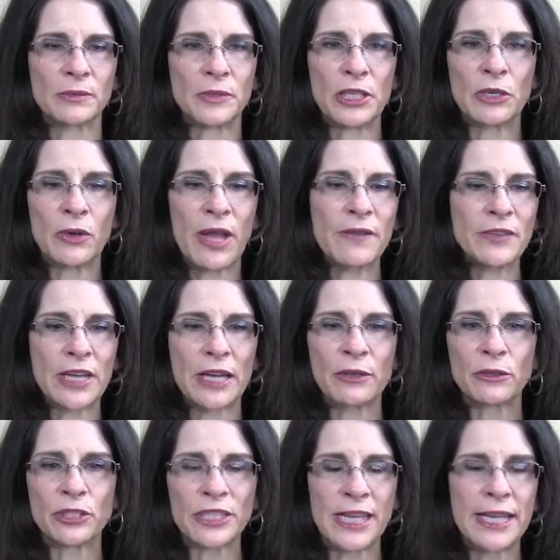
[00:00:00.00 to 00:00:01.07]
You don't have to
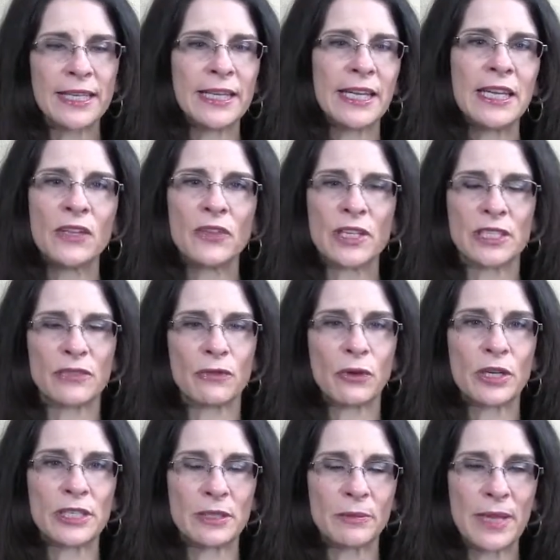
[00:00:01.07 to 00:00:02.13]
understand any of this
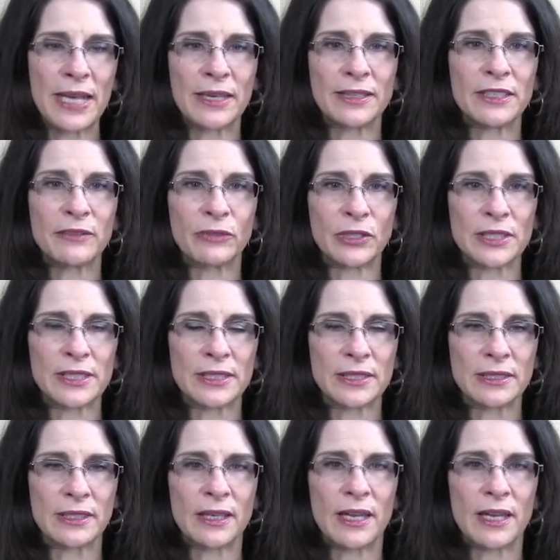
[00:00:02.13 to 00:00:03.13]
for it to make a difference